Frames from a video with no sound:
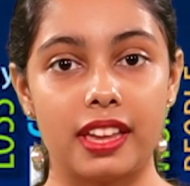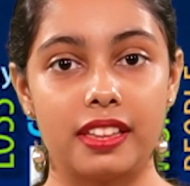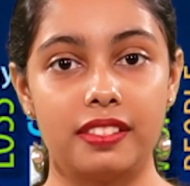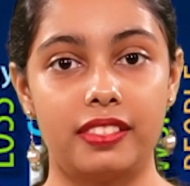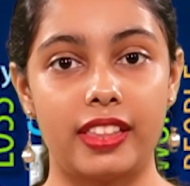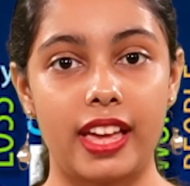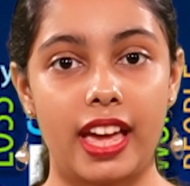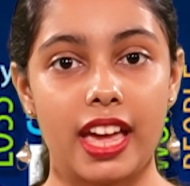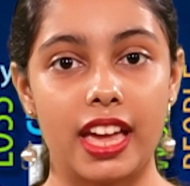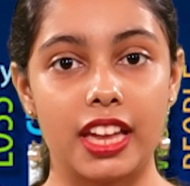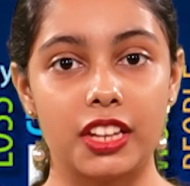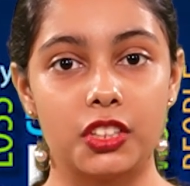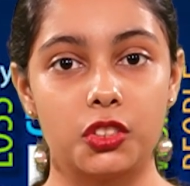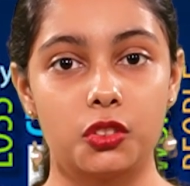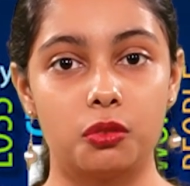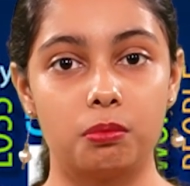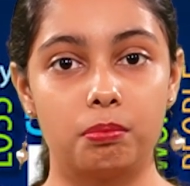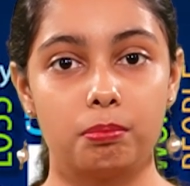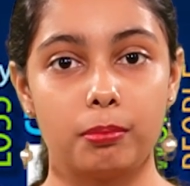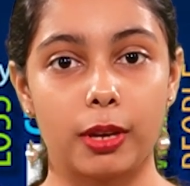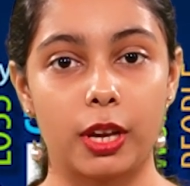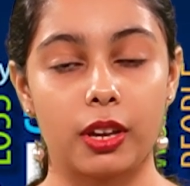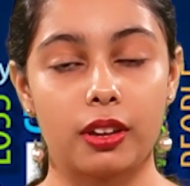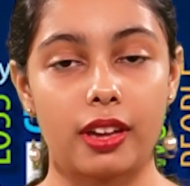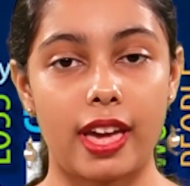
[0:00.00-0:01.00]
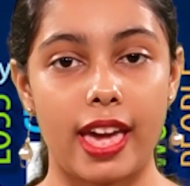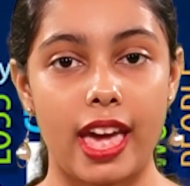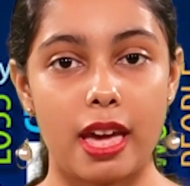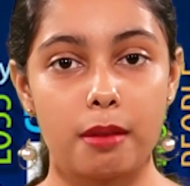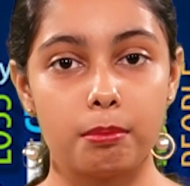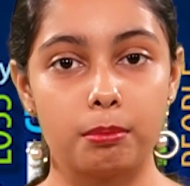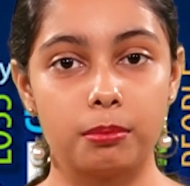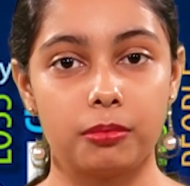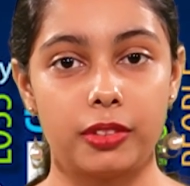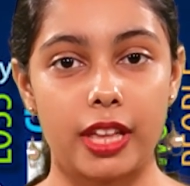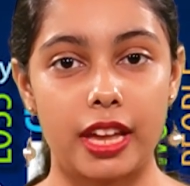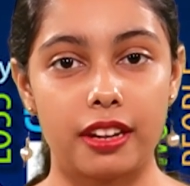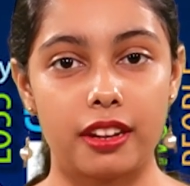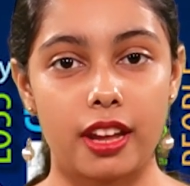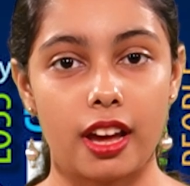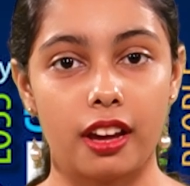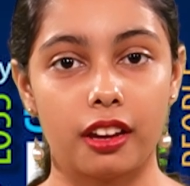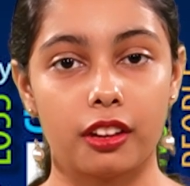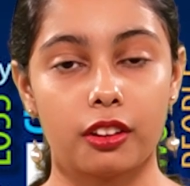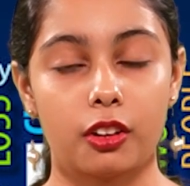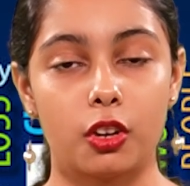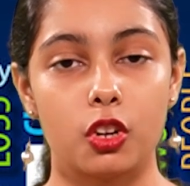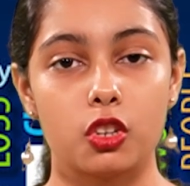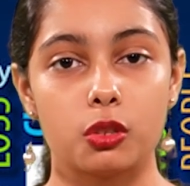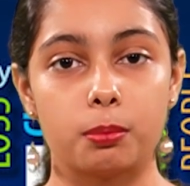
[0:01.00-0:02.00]
that
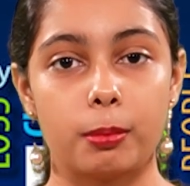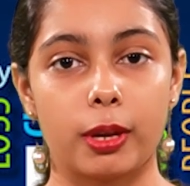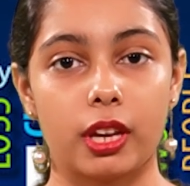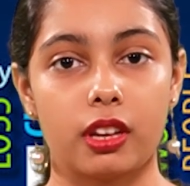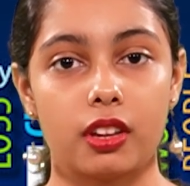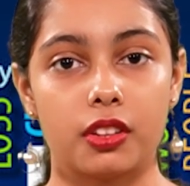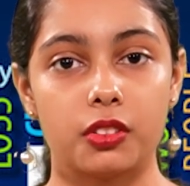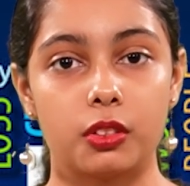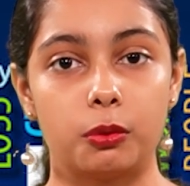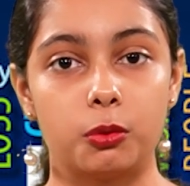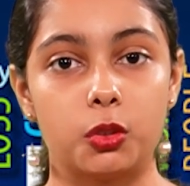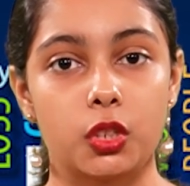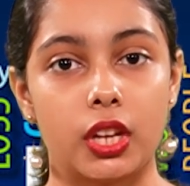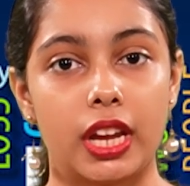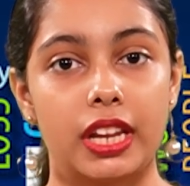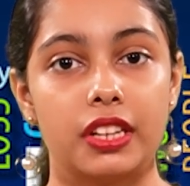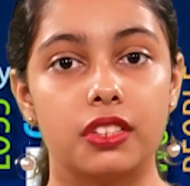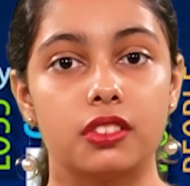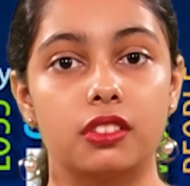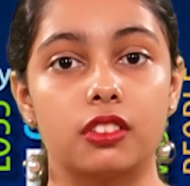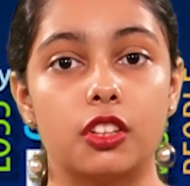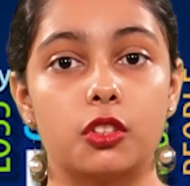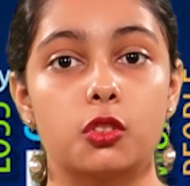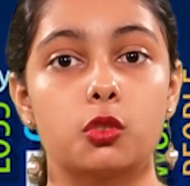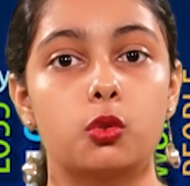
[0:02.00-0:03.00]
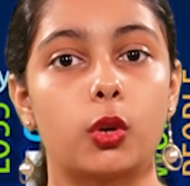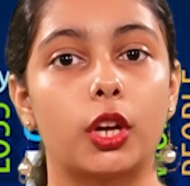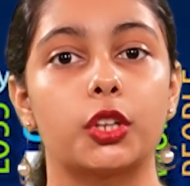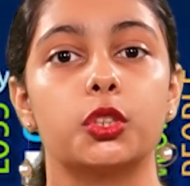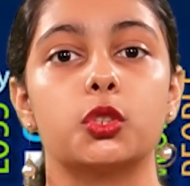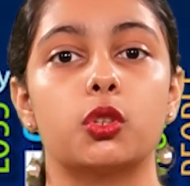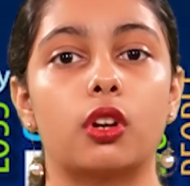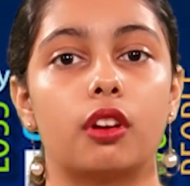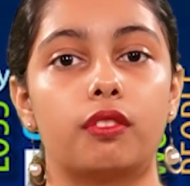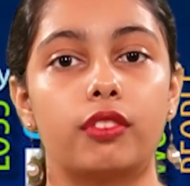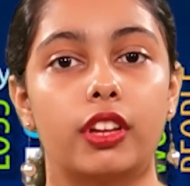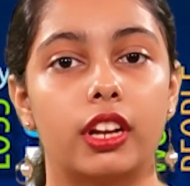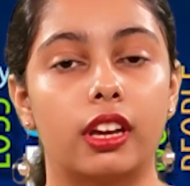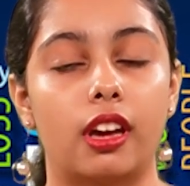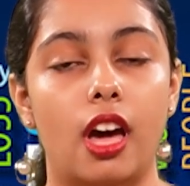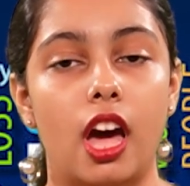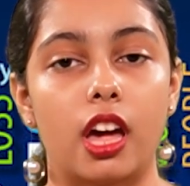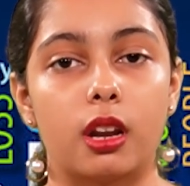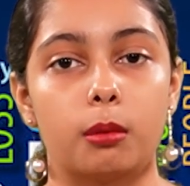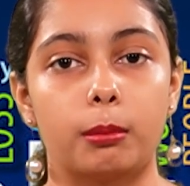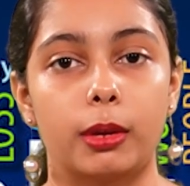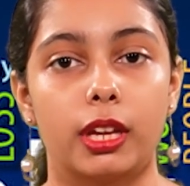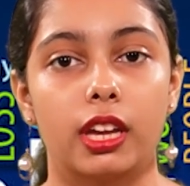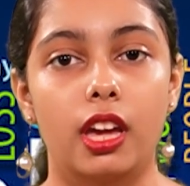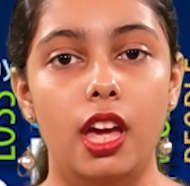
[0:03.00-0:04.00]
occurs because of changes in the structure of an
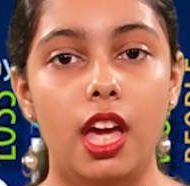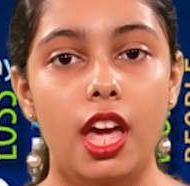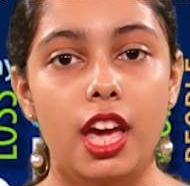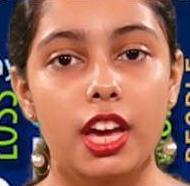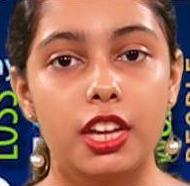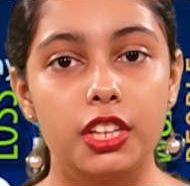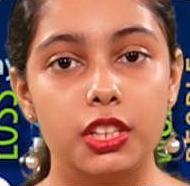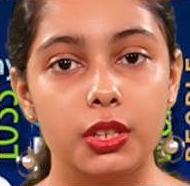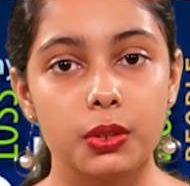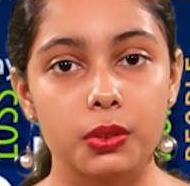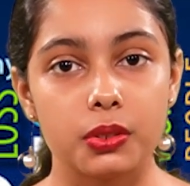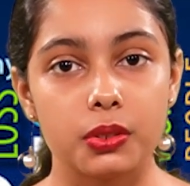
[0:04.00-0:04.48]
economy. You